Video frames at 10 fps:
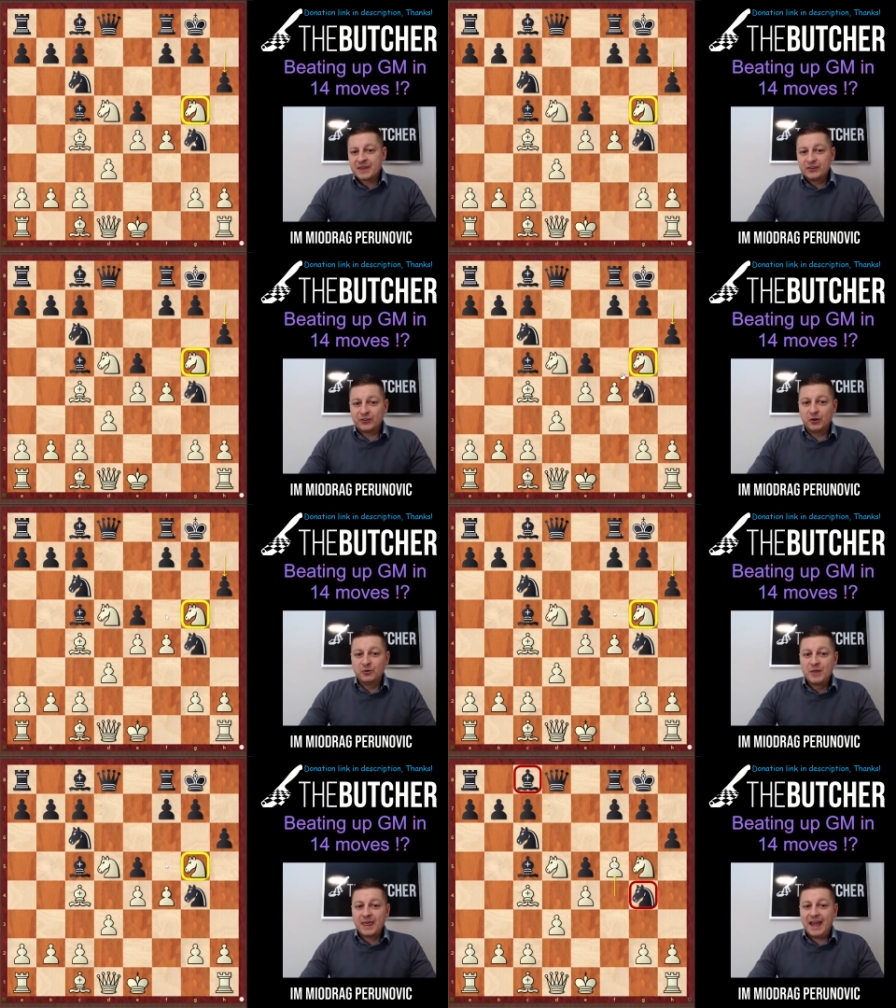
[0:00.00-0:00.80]

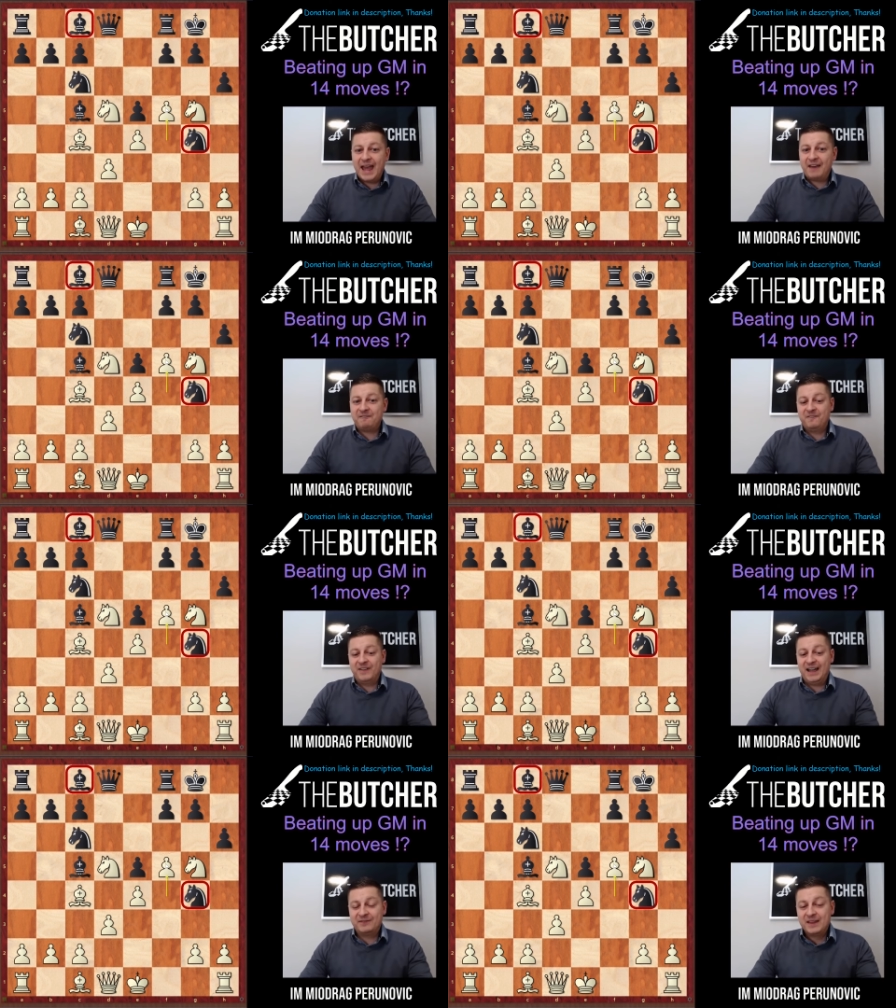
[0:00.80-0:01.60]
So
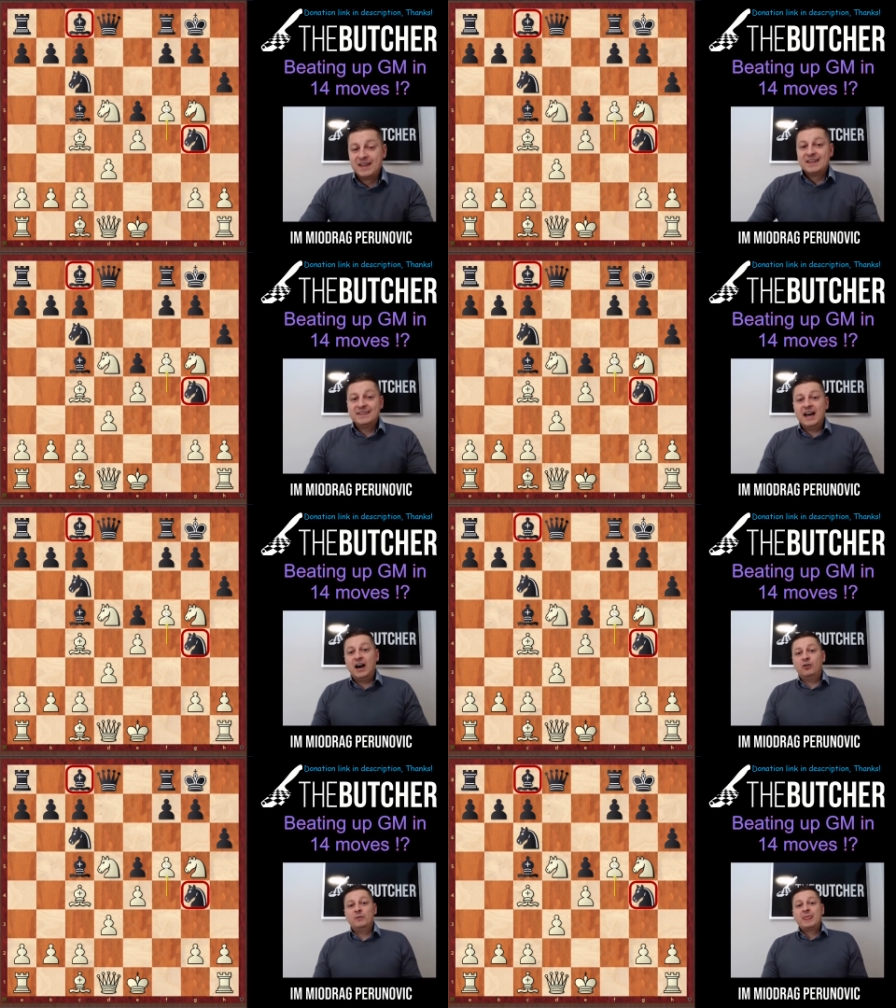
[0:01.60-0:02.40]
f5.
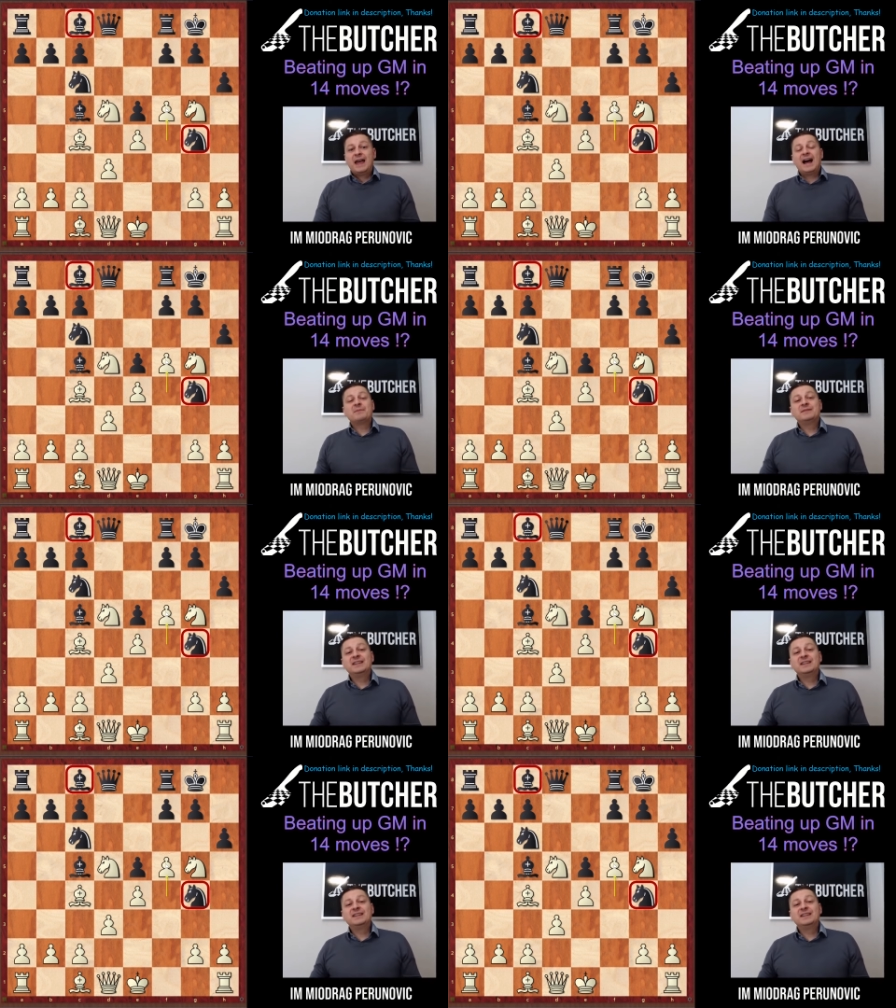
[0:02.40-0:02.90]
Now I'm